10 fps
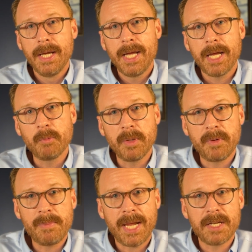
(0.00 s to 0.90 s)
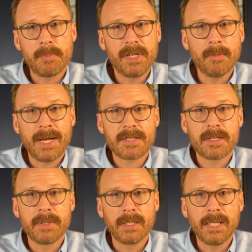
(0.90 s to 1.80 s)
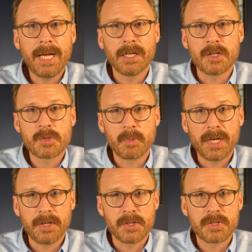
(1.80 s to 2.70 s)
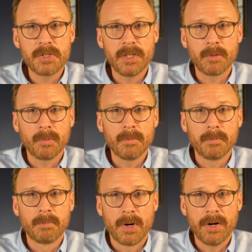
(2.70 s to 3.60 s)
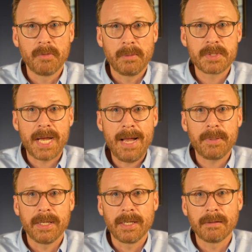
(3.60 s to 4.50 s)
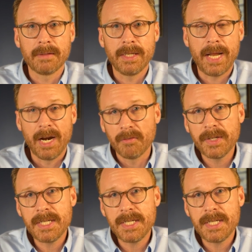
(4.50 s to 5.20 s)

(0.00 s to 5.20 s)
And when we began to peel back some of the layers, we understood part of what was happening, that every